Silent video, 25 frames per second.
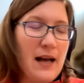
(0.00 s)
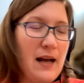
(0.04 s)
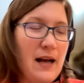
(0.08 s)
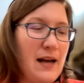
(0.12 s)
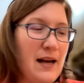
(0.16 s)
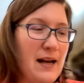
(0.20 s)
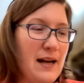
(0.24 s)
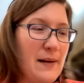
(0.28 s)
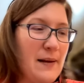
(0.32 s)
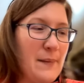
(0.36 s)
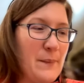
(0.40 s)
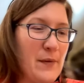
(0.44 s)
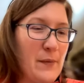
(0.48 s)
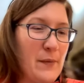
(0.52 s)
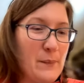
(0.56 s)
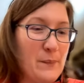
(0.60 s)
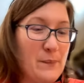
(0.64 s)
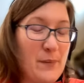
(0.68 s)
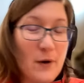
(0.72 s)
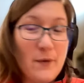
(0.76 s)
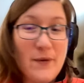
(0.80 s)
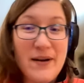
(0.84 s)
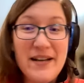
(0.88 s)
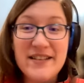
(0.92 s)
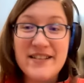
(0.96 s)

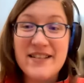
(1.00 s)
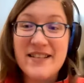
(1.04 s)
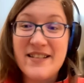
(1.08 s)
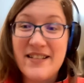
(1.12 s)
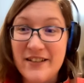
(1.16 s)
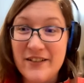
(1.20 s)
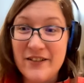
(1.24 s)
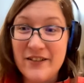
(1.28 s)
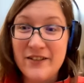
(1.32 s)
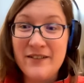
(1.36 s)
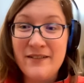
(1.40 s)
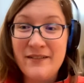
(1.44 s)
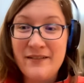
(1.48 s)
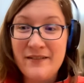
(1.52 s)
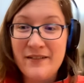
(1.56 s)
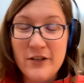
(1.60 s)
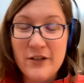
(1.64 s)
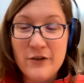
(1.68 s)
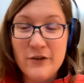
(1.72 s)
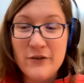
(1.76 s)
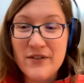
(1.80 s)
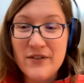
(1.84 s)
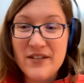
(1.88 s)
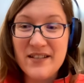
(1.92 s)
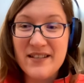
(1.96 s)
Boeing still
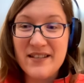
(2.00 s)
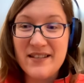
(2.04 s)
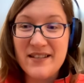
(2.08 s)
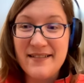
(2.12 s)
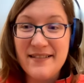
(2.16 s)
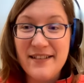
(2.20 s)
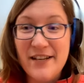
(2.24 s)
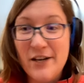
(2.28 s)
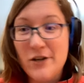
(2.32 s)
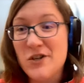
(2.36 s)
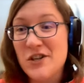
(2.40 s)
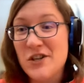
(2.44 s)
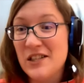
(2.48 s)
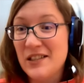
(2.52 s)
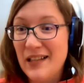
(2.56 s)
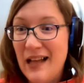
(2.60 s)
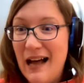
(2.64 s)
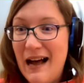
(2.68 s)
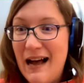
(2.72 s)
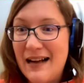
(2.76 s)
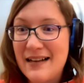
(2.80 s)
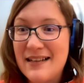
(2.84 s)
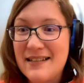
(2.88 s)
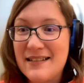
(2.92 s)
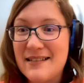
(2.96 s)
uses digital
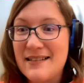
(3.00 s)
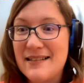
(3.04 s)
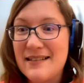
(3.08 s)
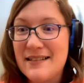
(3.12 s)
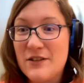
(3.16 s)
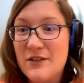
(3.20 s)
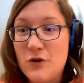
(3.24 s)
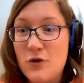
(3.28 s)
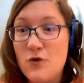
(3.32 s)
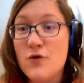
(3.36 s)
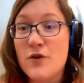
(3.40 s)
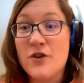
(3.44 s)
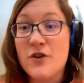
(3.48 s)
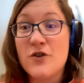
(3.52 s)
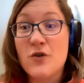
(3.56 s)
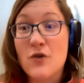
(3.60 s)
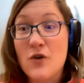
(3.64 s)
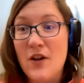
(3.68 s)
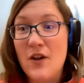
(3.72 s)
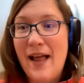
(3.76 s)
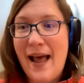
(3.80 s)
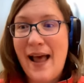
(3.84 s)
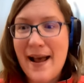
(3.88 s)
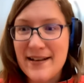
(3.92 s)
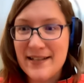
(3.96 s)
locks to
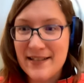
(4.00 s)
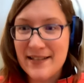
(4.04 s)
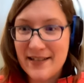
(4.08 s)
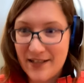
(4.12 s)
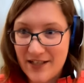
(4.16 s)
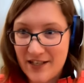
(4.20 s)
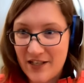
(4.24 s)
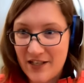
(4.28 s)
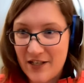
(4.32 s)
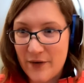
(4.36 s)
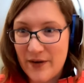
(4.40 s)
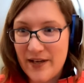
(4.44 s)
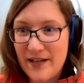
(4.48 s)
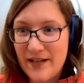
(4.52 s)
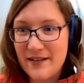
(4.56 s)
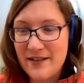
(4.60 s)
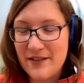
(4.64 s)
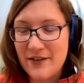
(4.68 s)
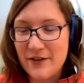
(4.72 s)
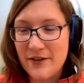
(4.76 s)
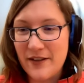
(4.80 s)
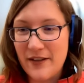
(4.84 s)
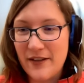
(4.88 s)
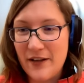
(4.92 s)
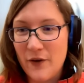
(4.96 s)
control access to it,
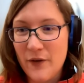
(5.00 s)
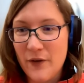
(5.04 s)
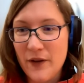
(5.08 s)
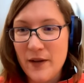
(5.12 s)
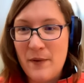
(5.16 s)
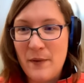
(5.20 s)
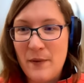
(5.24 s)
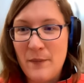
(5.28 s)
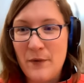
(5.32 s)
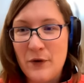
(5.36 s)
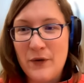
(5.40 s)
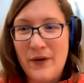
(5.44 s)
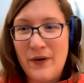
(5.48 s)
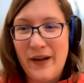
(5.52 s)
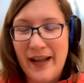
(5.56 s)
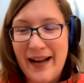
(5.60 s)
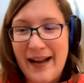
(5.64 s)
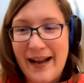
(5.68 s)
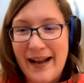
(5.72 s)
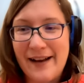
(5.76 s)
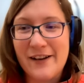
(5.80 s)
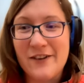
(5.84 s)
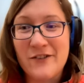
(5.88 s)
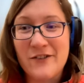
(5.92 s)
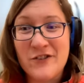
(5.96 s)
so that the only people who can get
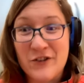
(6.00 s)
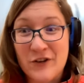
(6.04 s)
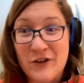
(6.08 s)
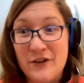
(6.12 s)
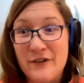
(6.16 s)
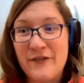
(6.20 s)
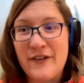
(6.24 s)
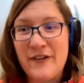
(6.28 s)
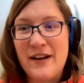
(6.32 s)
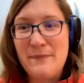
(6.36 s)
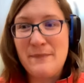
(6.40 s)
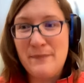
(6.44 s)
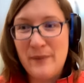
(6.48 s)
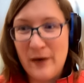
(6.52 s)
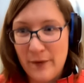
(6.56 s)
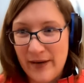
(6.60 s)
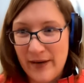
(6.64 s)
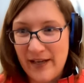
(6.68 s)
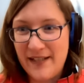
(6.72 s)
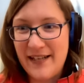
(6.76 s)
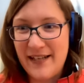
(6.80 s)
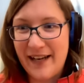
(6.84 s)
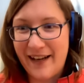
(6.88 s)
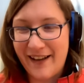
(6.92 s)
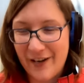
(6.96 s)
at it are certified
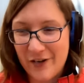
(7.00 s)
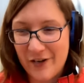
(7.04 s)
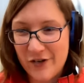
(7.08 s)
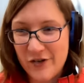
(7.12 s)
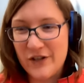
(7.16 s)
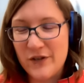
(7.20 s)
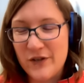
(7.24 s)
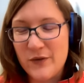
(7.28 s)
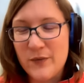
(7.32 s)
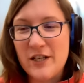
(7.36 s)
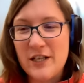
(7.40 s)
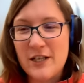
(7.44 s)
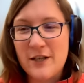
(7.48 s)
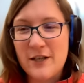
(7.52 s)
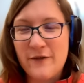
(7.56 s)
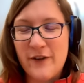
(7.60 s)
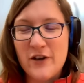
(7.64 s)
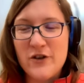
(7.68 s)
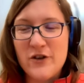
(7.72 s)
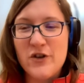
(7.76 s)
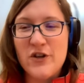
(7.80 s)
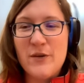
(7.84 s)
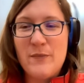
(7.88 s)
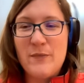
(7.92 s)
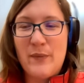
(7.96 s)
Boeing technicians, which has
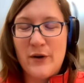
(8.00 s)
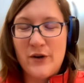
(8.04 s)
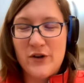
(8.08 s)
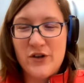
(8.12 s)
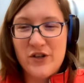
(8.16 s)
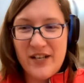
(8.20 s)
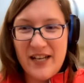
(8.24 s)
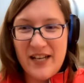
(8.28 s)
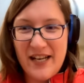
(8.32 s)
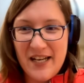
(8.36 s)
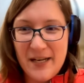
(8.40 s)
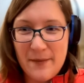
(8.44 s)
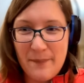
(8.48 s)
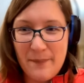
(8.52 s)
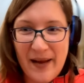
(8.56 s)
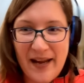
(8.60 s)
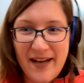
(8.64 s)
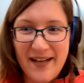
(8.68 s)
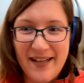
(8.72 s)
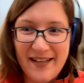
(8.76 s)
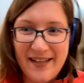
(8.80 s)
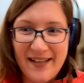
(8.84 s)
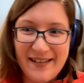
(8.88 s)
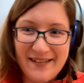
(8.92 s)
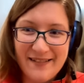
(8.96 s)
functionally pushed
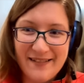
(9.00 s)
independent